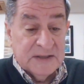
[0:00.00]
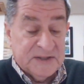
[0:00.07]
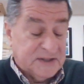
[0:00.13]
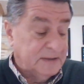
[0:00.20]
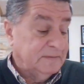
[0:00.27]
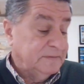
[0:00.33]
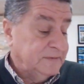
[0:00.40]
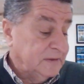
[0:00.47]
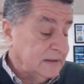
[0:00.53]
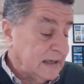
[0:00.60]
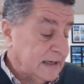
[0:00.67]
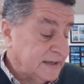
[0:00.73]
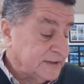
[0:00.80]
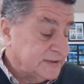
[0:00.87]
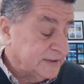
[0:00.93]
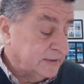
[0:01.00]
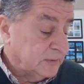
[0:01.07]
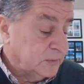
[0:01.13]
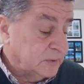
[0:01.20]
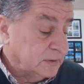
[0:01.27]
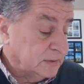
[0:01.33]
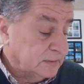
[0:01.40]
sinful eyes of
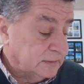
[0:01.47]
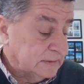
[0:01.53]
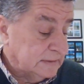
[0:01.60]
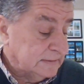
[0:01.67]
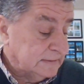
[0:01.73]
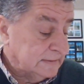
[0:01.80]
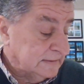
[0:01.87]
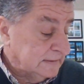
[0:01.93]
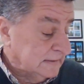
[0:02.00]
the world.